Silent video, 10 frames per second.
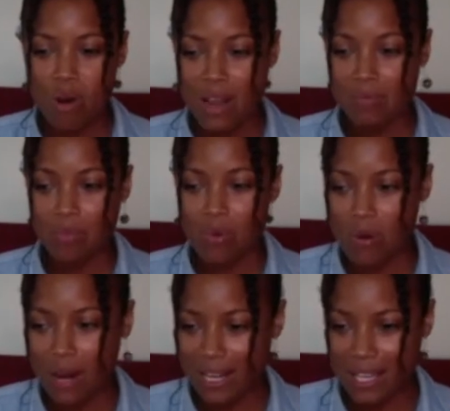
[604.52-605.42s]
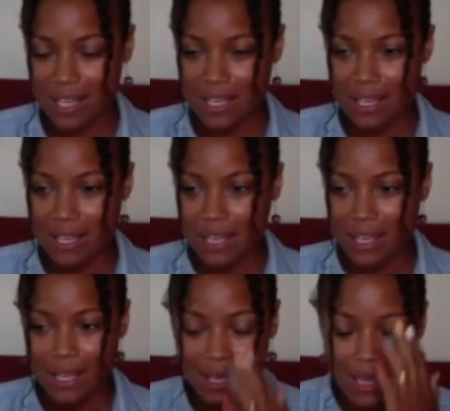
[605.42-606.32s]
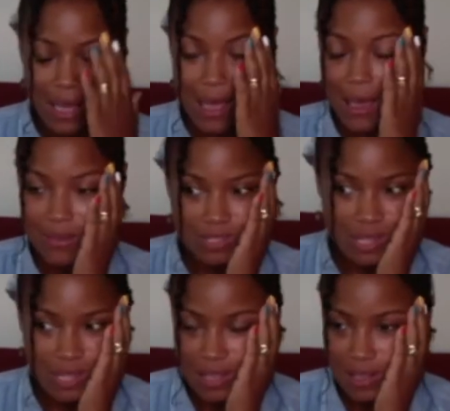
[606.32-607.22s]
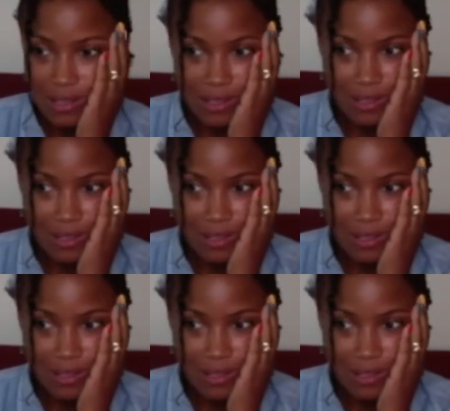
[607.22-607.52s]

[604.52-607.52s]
and more. And I was like,